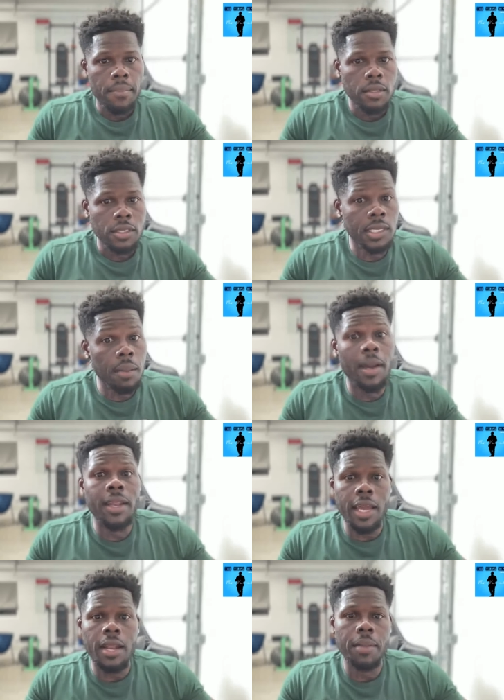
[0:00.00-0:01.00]
Somebody
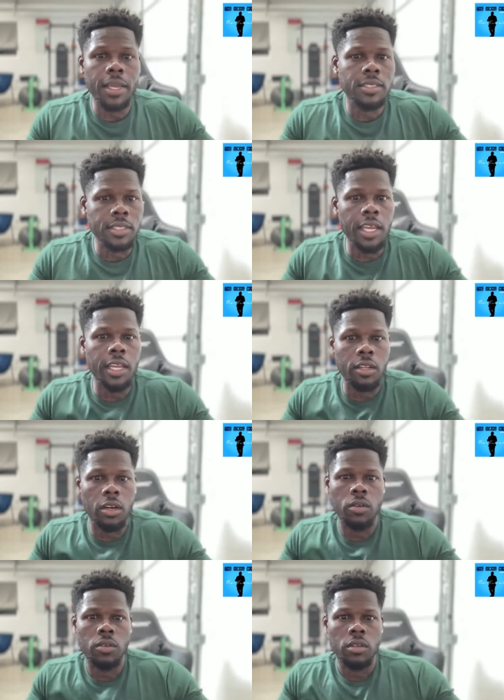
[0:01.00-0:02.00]
gotta make a stand
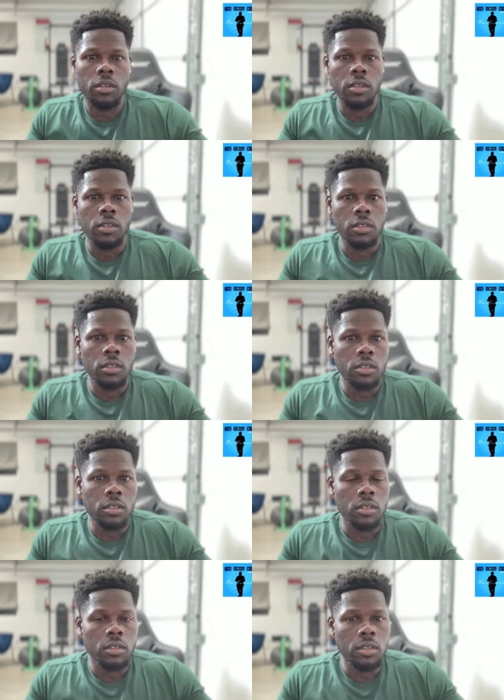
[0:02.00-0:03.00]
though.
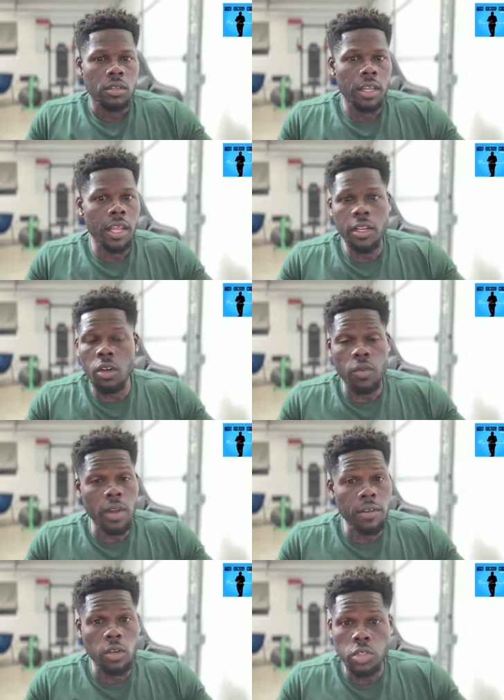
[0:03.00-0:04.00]
It ain't no
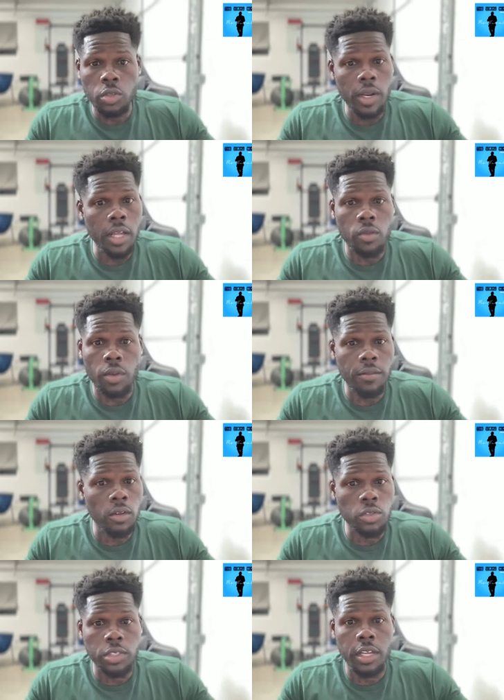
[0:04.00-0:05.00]
revolution without the
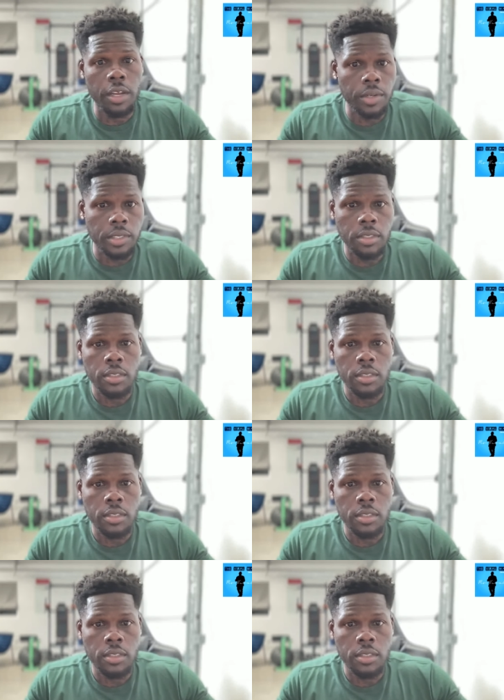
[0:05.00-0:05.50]
revolutionaries.